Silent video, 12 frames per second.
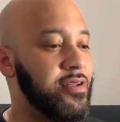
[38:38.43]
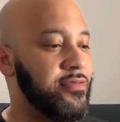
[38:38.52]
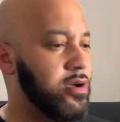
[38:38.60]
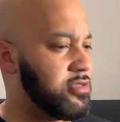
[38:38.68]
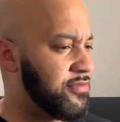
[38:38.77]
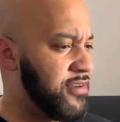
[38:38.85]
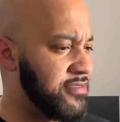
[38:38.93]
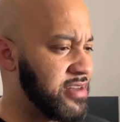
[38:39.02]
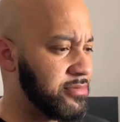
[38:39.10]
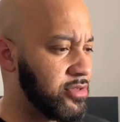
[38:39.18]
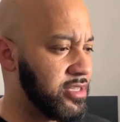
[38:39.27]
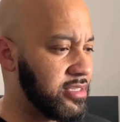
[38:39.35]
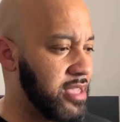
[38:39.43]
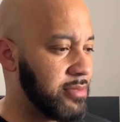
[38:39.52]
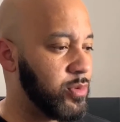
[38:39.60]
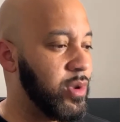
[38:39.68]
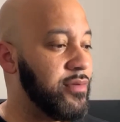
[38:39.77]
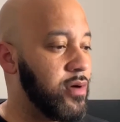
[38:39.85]
Is it 5 times or 6 times?
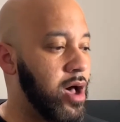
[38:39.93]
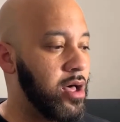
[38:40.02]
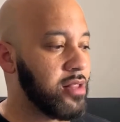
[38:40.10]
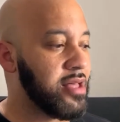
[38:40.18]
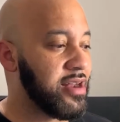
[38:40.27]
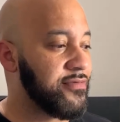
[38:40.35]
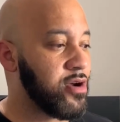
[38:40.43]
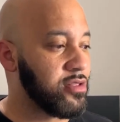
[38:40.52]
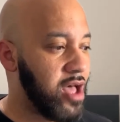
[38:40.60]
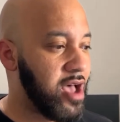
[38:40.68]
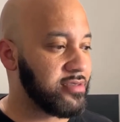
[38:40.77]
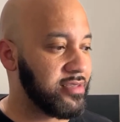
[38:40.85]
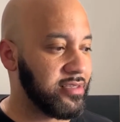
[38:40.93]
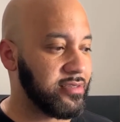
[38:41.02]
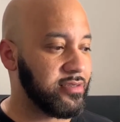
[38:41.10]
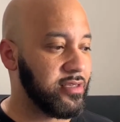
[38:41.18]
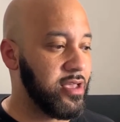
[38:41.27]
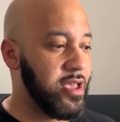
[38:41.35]
A lot of our
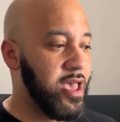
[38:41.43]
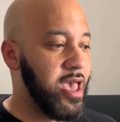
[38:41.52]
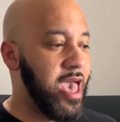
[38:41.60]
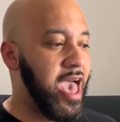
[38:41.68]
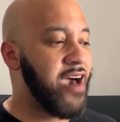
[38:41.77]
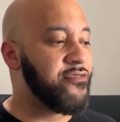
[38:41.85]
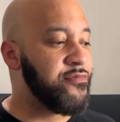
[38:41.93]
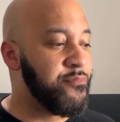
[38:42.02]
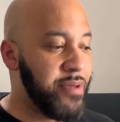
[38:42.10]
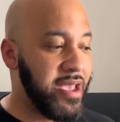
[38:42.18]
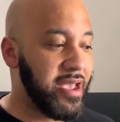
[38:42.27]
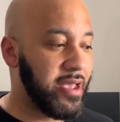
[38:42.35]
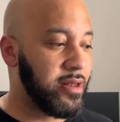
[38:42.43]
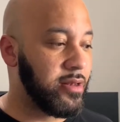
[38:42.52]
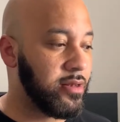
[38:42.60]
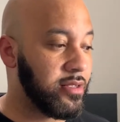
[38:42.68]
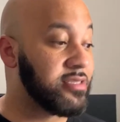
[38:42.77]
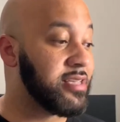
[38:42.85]
losses have
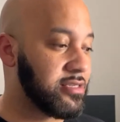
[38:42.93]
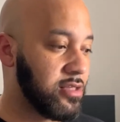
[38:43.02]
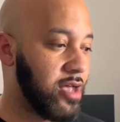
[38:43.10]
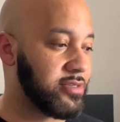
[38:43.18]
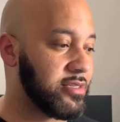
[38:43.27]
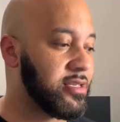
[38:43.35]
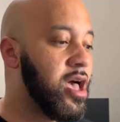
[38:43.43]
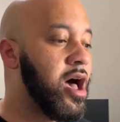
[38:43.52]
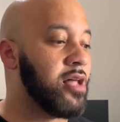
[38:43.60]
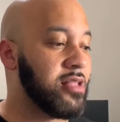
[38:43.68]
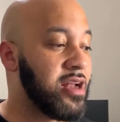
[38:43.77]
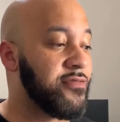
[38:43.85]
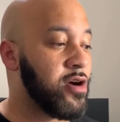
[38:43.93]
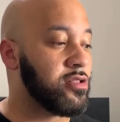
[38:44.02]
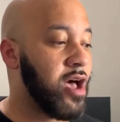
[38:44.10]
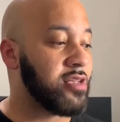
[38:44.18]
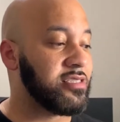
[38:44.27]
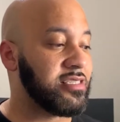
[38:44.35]
been 6 losses. A lot of our
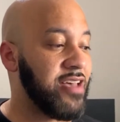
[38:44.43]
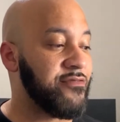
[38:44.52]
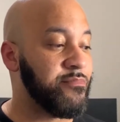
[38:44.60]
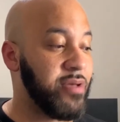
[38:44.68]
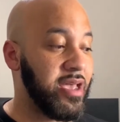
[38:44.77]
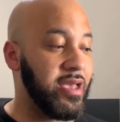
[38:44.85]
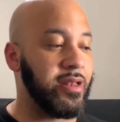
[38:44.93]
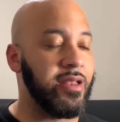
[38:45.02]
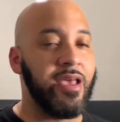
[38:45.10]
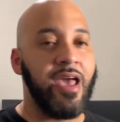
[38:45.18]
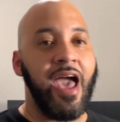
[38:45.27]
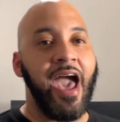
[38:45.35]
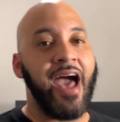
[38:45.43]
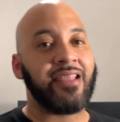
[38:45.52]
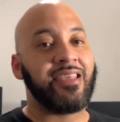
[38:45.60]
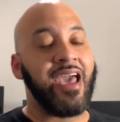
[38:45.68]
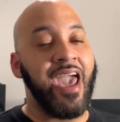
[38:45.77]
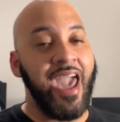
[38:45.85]
losses have been at
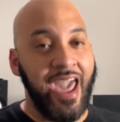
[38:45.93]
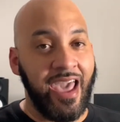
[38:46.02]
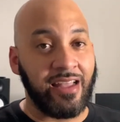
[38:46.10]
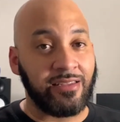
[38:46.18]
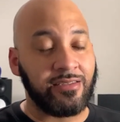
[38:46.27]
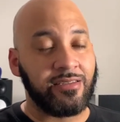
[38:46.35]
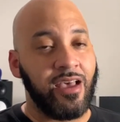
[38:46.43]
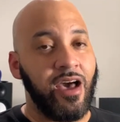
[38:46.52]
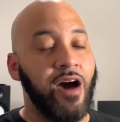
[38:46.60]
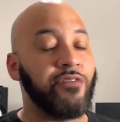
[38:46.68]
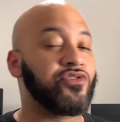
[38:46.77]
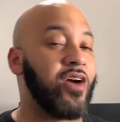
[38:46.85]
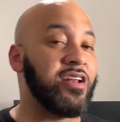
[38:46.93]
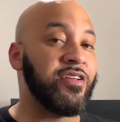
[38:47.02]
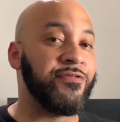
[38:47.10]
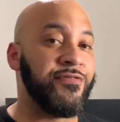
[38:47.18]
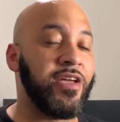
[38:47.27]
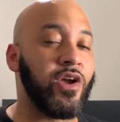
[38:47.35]
the hands of trying to
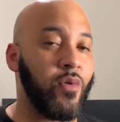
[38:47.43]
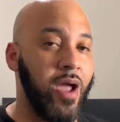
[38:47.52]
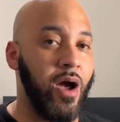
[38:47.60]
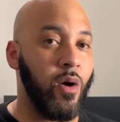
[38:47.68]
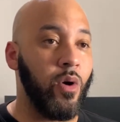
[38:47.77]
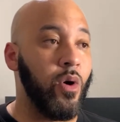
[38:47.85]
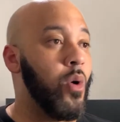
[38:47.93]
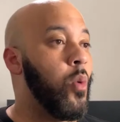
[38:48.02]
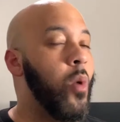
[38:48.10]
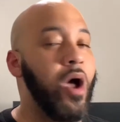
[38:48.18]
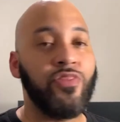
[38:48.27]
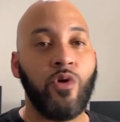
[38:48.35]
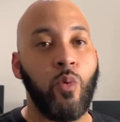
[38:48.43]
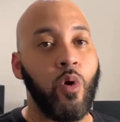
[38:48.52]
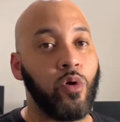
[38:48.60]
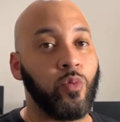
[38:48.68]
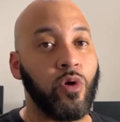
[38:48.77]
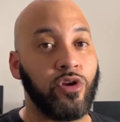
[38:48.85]
figure out what in the
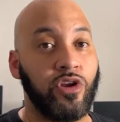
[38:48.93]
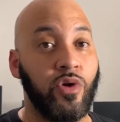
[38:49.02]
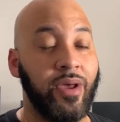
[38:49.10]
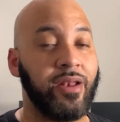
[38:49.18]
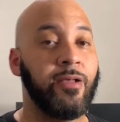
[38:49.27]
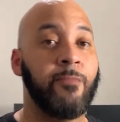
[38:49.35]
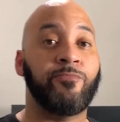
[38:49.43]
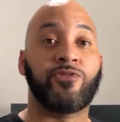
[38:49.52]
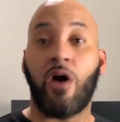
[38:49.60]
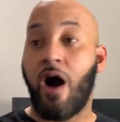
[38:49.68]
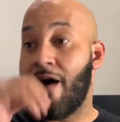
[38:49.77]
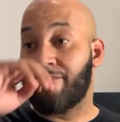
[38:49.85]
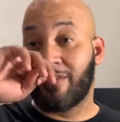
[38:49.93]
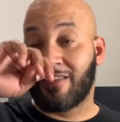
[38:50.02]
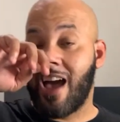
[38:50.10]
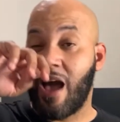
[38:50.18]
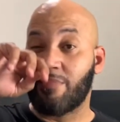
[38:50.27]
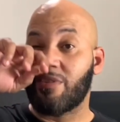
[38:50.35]
world we're doing. So
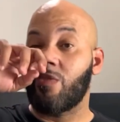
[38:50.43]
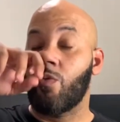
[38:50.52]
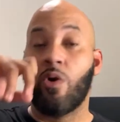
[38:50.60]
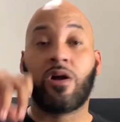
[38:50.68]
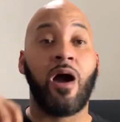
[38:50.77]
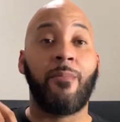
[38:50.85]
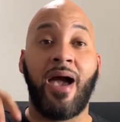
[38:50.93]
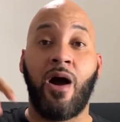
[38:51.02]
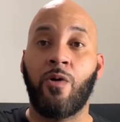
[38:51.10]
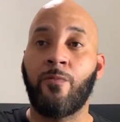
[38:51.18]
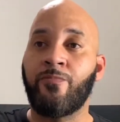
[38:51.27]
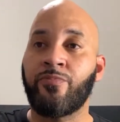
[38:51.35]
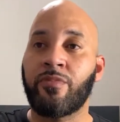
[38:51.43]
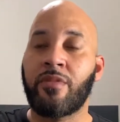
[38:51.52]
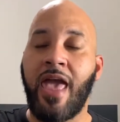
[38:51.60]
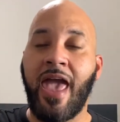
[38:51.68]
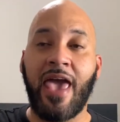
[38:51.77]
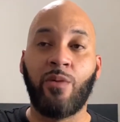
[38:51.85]
oftentimes we'll come out
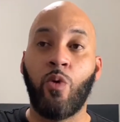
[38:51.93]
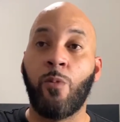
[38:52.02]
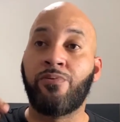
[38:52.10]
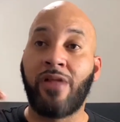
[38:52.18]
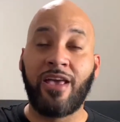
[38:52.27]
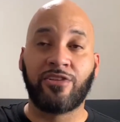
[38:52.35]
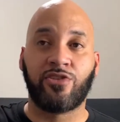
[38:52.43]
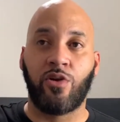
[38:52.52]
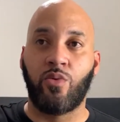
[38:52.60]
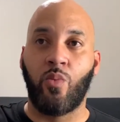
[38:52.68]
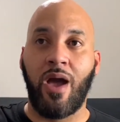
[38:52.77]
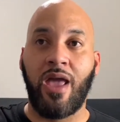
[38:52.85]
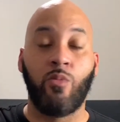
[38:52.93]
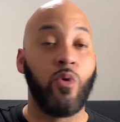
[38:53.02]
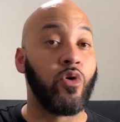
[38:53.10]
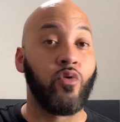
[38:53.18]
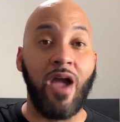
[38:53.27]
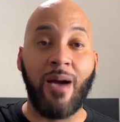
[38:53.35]
and we'll play a certain way and we'll
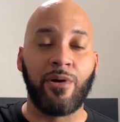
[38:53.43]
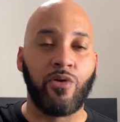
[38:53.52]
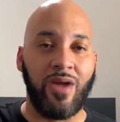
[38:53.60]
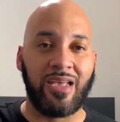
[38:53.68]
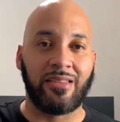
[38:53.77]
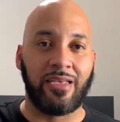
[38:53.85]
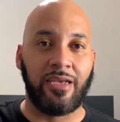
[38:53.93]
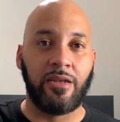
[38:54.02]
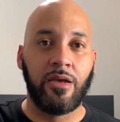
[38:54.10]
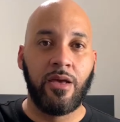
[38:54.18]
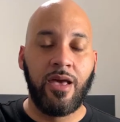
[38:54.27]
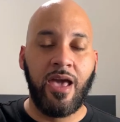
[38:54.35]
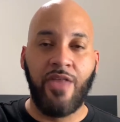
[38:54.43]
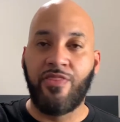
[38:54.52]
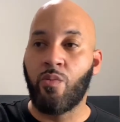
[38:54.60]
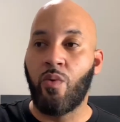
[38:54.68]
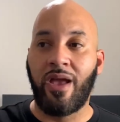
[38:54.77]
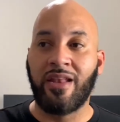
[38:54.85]
grab a great lead, and
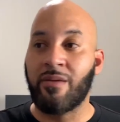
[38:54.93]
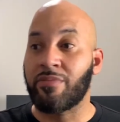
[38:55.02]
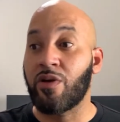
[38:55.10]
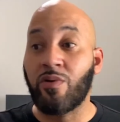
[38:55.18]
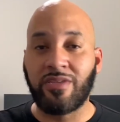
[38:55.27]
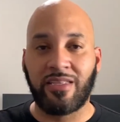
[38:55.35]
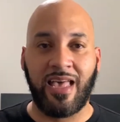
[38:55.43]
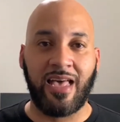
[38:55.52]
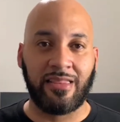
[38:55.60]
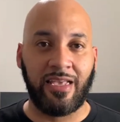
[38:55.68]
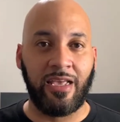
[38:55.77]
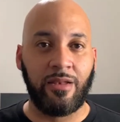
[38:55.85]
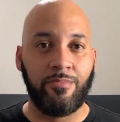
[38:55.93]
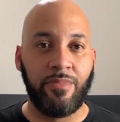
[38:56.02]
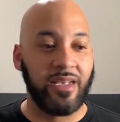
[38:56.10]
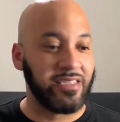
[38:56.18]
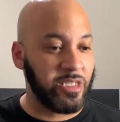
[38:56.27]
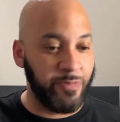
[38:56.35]
then we'll end up losing that lead
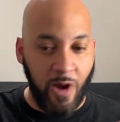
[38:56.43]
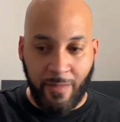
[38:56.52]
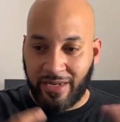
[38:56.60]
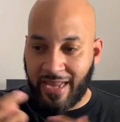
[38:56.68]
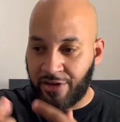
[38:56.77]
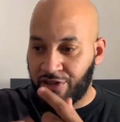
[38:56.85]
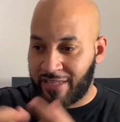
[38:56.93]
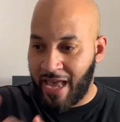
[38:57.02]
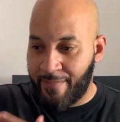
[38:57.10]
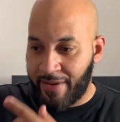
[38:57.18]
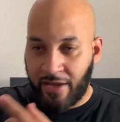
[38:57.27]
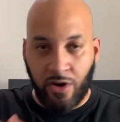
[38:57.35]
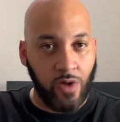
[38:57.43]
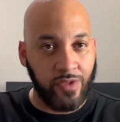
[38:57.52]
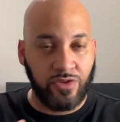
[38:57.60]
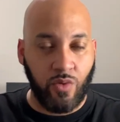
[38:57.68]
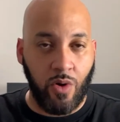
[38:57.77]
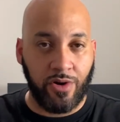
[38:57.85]
because experimentation's happening in all
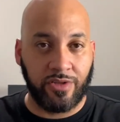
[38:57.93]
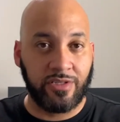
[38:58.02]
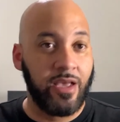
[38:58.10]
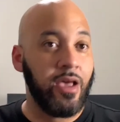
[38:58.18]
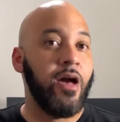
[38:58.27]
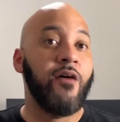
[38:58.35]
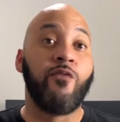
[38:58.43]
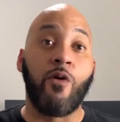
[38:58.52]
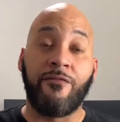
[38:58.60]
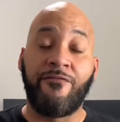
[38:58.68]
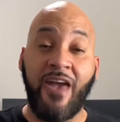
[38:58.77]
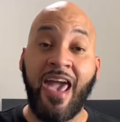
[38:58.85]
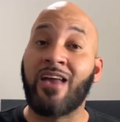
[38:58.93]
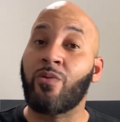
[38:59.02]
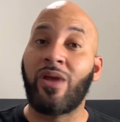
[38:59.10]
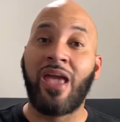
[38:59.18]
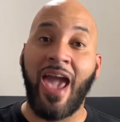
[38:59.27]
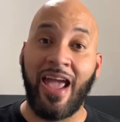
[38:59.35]
these quarters. For a fan,
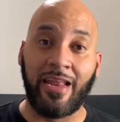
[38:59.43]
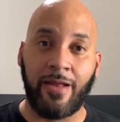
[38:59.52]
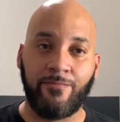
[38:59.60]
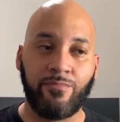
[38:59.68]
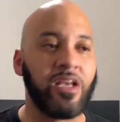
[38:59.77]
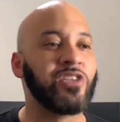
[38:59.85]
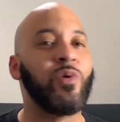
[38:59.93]
we hate it because